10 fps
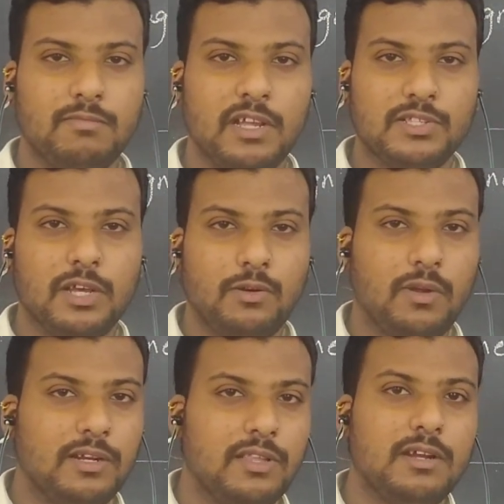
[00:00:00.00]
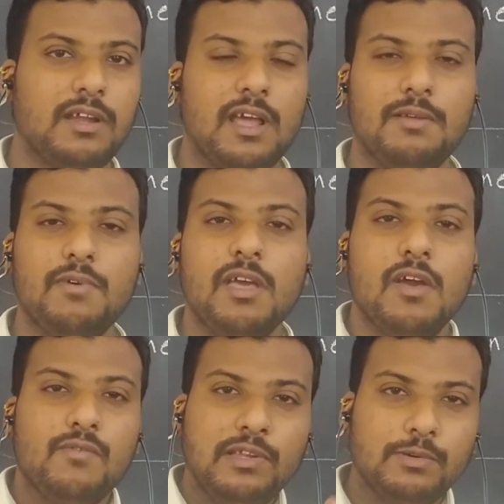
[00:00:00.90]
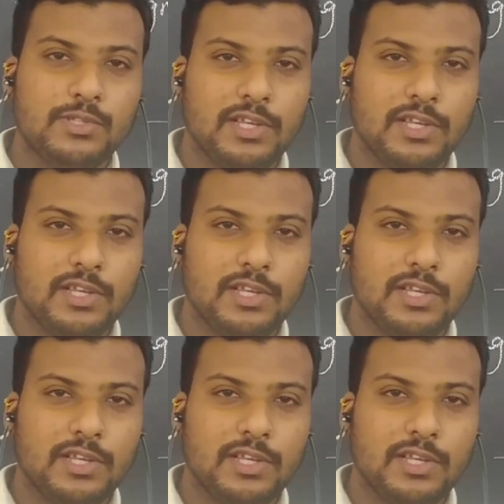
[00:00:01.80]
Yes or no? At that time, we use